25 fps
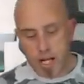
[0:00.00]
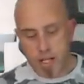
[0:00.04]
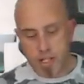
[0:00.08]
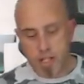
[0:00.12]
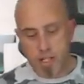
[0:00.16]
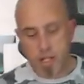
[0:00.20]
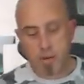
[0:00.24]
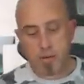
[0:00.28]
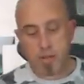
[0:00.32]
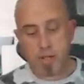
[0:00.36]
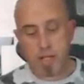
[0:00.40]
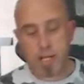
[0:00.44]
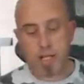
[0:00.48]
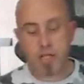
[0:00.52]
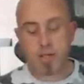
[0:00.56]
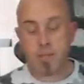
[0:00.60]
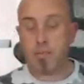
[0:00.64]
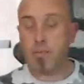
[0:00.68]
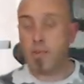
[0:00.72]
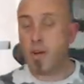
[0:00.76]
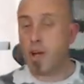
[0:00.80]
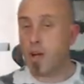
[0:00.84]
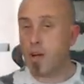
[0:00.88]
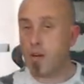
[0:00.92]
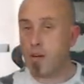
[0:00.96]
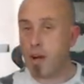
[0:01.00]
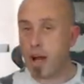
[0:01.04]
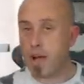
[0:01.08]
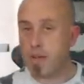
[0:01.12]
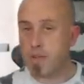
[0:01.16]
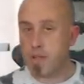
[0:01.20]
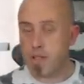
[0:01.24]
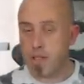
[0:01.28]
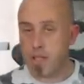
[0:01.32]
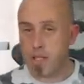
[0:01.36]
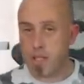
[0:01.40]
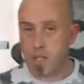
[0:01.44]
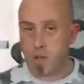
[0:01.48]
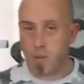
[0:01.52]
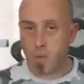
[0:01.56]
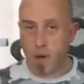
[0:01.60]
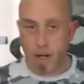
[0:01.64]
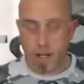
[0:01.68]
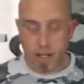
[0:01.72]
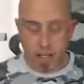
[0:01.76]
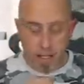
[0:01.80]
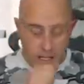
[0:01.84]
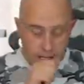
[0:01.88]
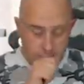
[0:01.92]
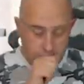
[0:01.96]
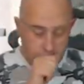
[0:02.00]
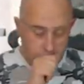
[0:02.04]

actually go and take some photographs of this one